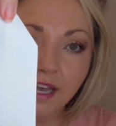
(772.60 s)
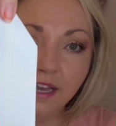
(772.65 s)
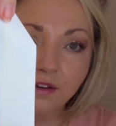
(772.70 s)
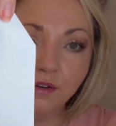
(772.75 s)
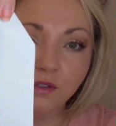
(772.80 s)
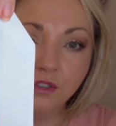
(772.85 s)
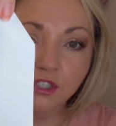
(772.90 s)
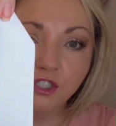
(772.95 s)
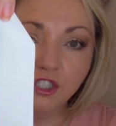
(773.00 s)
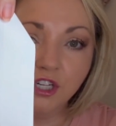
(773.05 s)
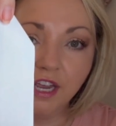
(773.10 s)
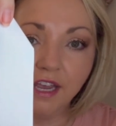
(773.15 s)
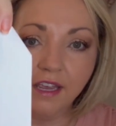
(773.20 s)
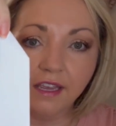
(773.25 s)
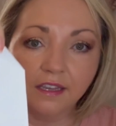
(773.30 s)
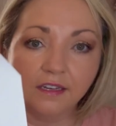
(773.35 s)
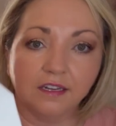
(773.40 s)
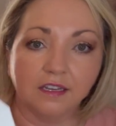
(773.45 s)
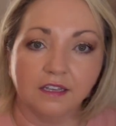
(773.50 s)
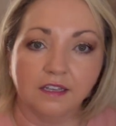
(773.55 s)

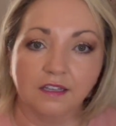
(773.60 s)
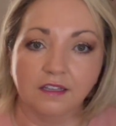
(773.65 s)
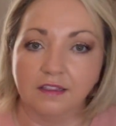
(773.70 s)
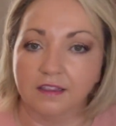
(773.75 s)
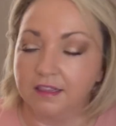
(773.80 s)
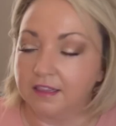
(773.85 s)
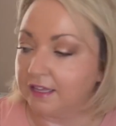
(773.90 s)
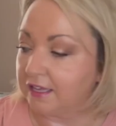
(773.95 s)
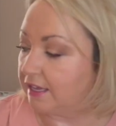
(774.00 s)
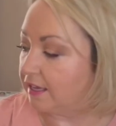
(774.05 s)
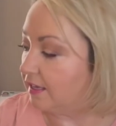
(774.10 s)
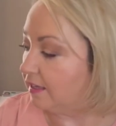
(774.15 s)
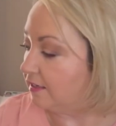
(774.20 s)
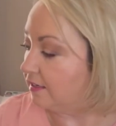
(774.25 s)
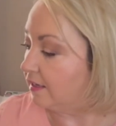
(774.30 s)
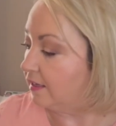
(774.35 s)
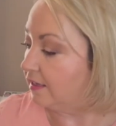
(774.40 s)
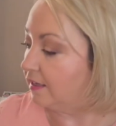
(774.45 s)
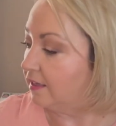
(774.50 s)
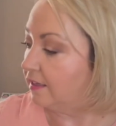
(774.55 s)
shade
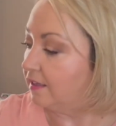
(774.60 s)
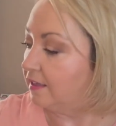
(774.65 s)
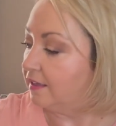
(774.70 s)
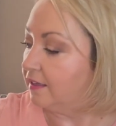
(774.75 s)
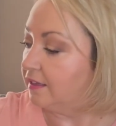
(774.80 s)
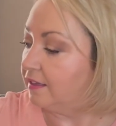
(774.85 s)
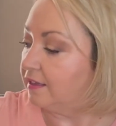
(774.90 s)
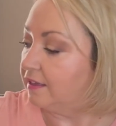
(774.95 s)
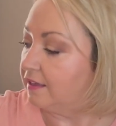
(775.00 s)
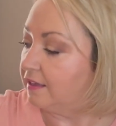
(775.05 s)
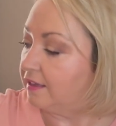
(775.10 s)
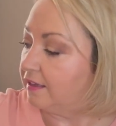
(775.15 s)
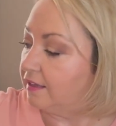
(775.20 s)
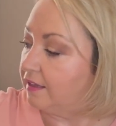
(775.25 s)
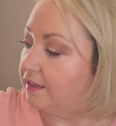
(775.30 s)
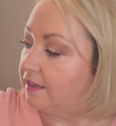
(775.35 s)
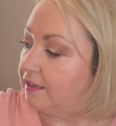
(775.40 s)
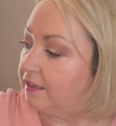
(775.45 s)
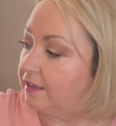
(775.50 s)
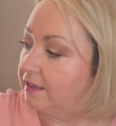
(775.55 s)
than
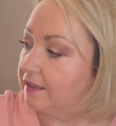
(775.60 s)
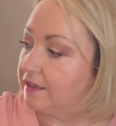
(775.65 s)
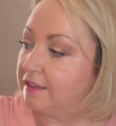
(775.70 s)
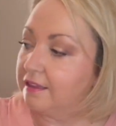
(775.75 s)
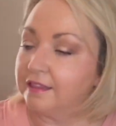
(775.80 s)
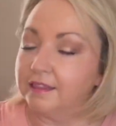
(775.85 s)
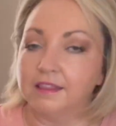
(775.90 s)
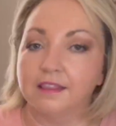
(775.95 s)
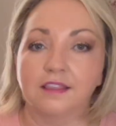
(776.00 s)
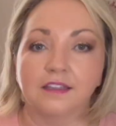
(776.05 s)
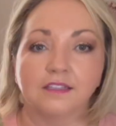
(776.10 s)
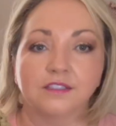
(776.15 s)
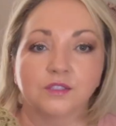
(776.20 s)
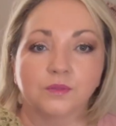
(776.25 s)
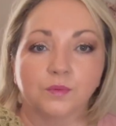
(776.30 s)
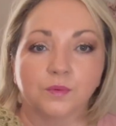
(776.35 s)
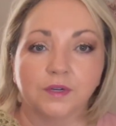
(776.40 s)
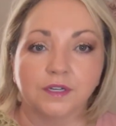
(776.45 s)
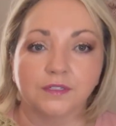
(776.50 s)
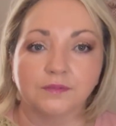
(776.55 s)
this
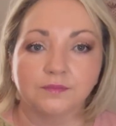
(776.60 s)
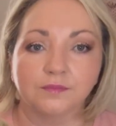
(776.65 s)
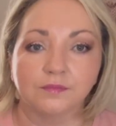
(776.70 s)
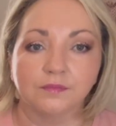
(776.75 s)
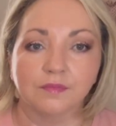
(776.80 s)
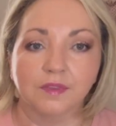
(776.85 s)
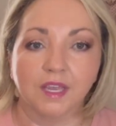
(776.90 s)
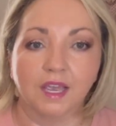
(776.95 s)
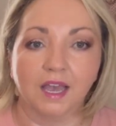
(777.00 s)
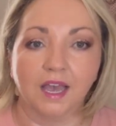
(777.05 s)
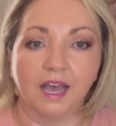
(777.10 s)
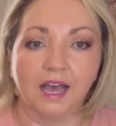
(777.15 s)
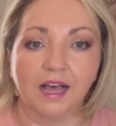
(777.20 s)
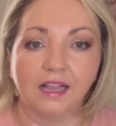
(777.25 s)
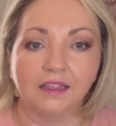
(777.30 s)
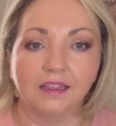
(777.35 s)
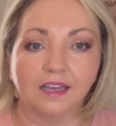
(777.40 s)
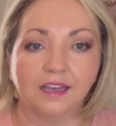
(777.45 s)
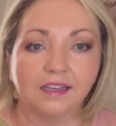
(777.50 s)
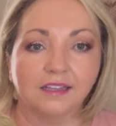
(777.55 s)
one. I
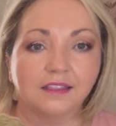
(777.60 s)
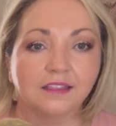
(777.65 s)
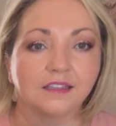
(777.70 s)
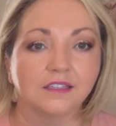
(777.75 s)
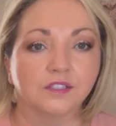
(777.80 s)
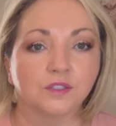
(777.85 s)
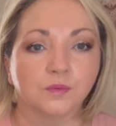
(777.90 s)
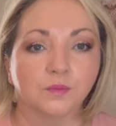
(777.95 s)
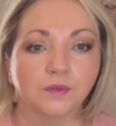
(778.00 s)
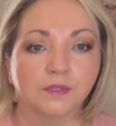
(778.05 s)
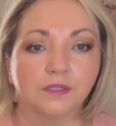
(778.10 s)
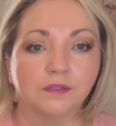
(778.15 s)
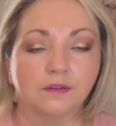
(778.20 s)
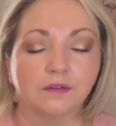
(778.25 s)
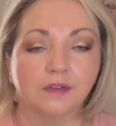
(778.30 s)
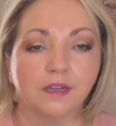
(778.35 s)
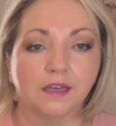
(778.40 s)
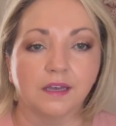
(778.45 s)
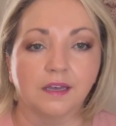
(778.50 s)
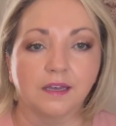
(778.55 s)
like this one.
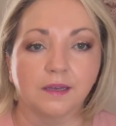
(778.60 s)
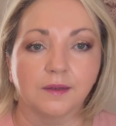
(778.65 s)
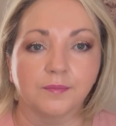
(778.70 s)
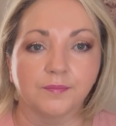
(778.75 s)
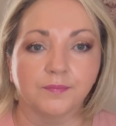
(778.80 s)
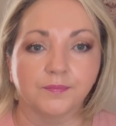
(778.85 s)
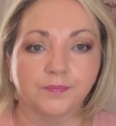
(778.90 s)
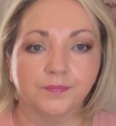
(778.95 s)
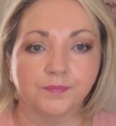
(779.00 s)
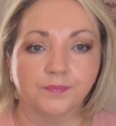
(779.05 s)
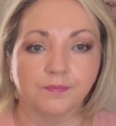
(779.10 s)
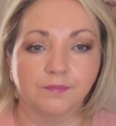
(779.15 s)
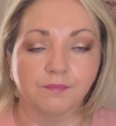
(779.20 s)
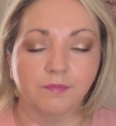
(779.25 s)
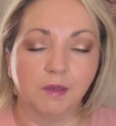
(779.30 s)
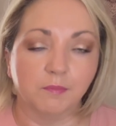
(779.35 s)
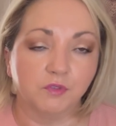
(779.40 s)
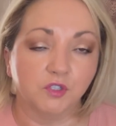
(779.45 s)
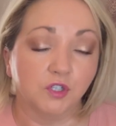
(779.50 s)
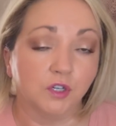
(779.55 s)

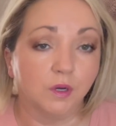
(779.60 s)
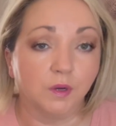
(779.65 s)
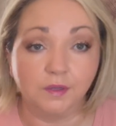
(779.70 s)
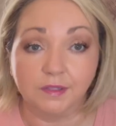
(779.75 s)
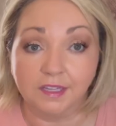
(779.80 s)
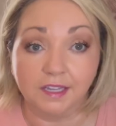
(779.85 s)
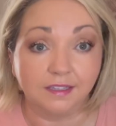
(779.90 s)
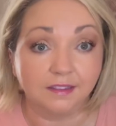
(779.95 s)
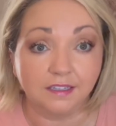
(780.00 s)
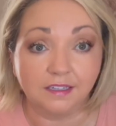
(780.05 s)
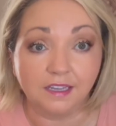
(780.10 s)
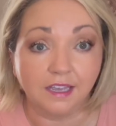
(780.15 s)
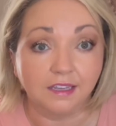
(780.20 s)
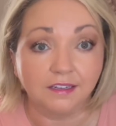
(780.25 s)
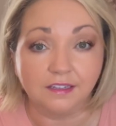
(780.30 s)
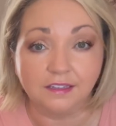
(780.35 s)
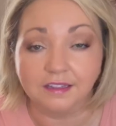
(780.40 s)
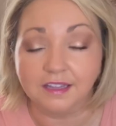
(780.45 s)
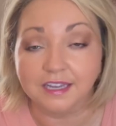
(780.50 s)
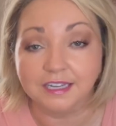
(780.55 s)
I'm sure I'd like the
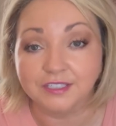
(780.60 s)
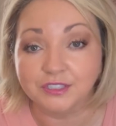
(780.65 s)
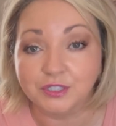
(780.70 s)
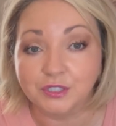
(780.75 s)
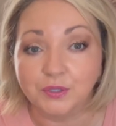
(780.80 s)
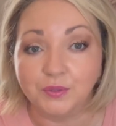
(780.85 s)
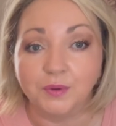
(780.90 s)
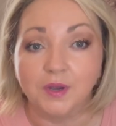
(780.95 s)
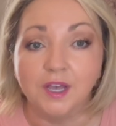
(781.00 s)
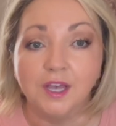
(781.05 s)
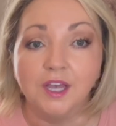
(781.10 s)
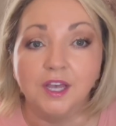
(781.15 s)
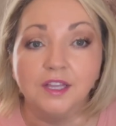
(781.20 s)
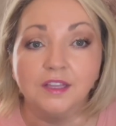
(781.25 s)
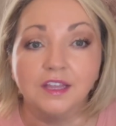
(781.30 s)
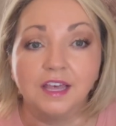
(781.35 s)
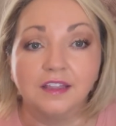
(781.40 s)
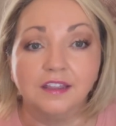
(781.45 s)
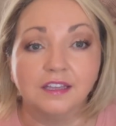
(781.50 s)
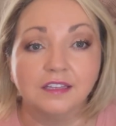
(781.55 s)
Dandelion too.
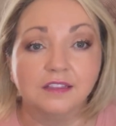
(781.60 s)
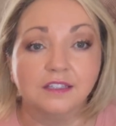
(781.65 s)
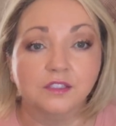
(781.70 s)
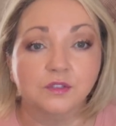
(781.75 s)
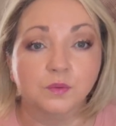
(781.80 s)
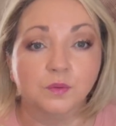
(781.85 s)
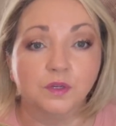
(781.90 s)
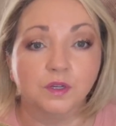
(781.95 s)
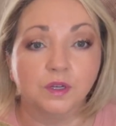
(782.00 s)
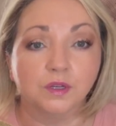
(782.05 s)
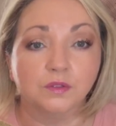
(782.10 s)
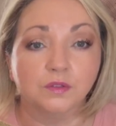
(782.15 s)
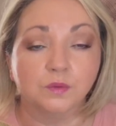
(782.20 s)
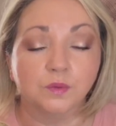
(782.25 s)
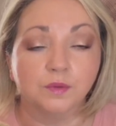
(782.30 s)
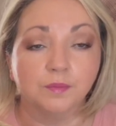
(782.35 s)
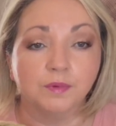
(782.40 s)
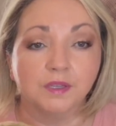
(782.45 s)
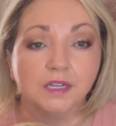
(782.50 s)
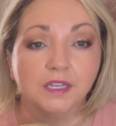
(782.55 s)
I think this one goes
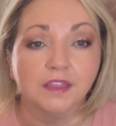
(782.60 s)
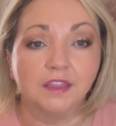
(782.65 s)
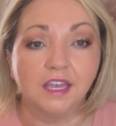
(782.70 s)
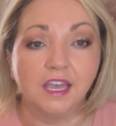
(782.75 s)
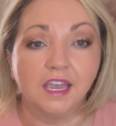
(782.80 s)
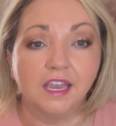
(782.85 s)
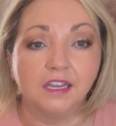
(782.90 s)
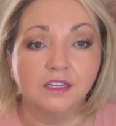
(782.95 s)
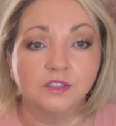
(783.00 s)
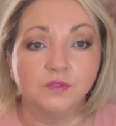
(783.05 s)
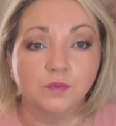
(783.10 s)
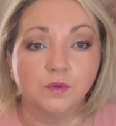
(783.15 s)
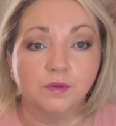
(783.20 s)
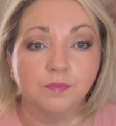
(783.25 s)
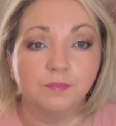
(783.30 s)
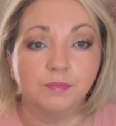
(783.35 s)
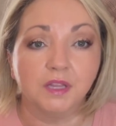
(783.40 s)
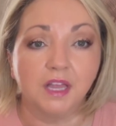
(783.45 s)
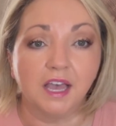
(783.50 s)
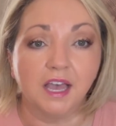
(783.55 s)
with many things, with
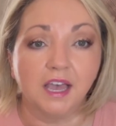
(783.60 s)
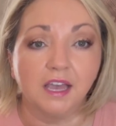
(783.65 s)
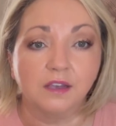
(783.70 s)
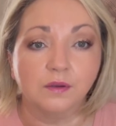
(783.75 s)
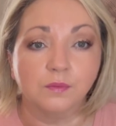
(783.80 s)
black,